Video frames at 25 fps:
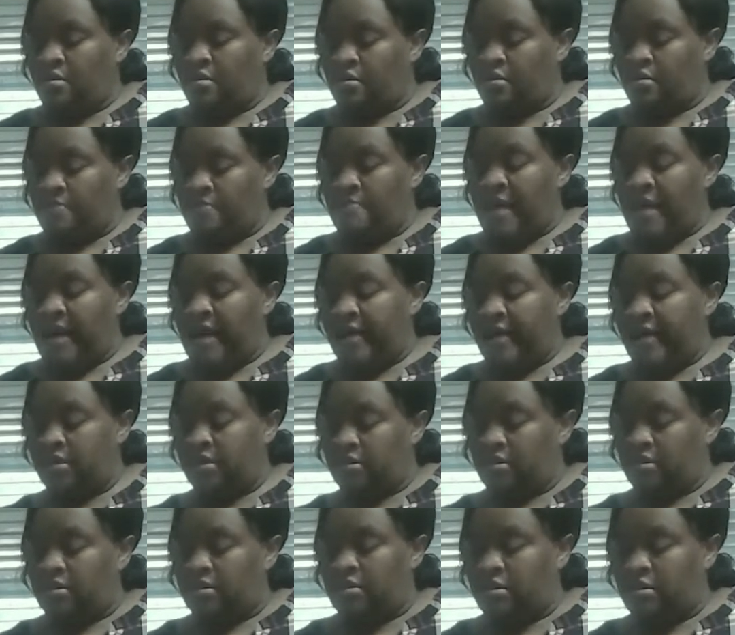
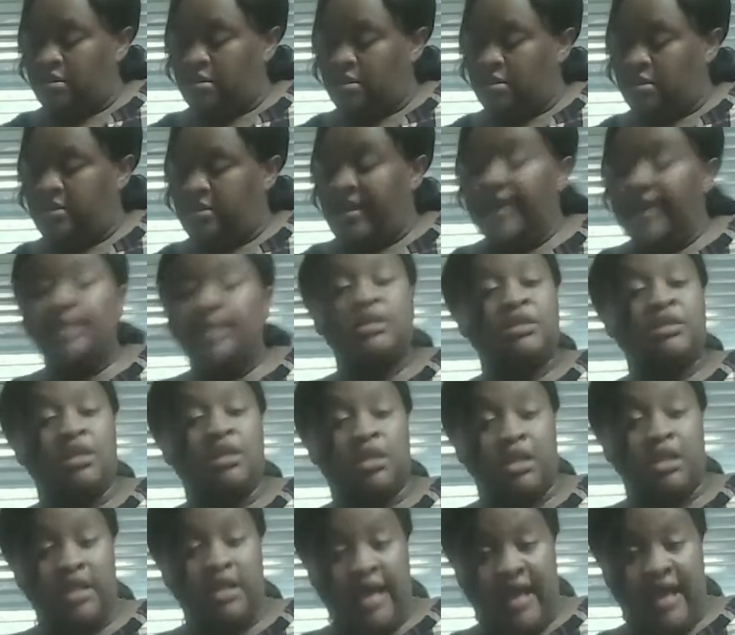my next to
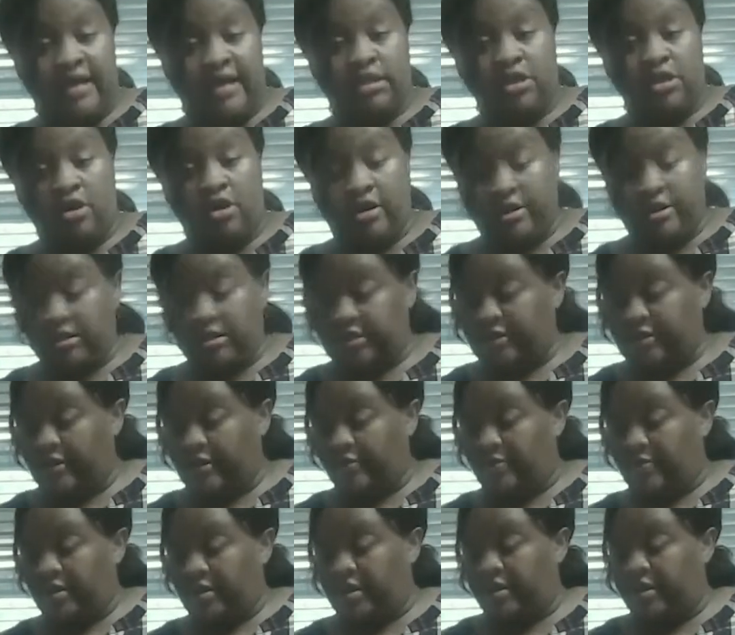the last hardest
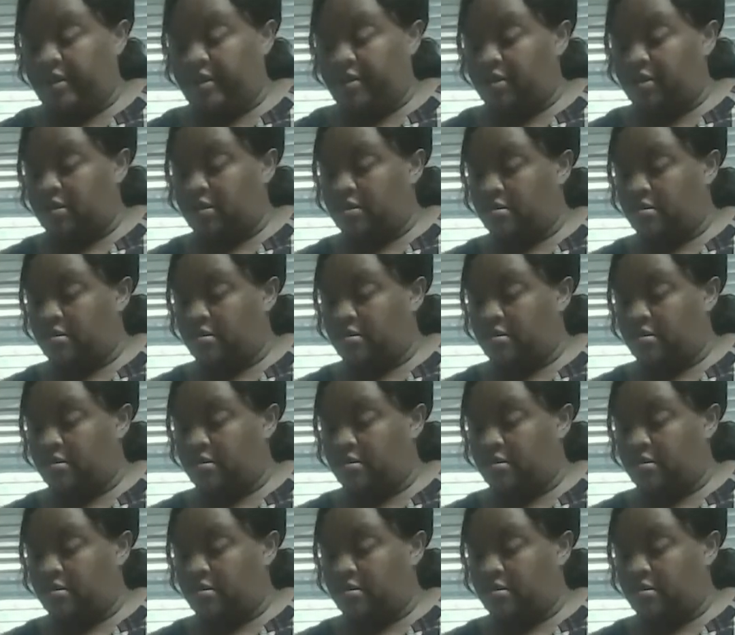step is